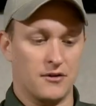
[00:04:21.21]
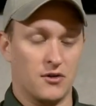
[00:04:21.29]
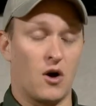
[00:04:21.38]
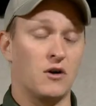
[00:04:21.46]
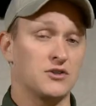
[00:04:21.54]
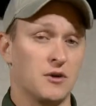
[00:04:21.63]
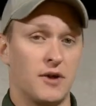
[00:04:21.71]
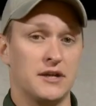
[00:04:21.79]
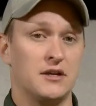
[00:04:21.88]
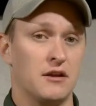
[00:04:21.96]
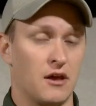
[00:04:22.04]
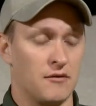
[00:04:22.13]
There are some
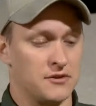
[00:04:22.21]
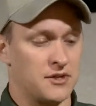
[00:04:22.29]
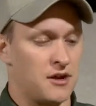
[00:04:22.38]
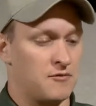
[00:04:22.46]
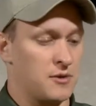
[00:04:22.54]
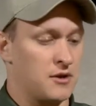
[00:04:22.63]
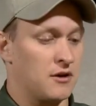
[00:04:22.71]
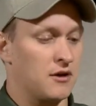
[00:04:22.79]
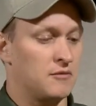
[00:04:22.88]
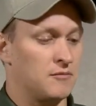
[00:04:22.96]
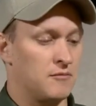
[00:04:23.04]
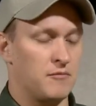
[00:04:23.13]
1911s that have
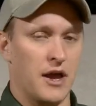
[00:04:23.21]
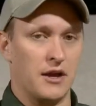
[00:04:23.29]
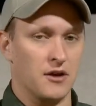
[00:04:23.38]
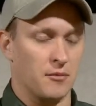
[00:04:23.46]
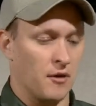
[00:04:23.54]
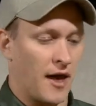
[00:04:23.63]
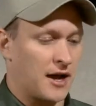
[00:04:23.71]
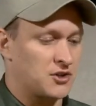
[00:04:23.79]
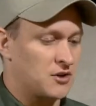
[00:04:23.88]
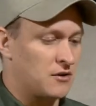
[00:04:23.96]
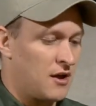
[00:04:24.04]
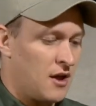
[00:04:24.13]
been made double
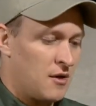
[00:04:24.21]
action,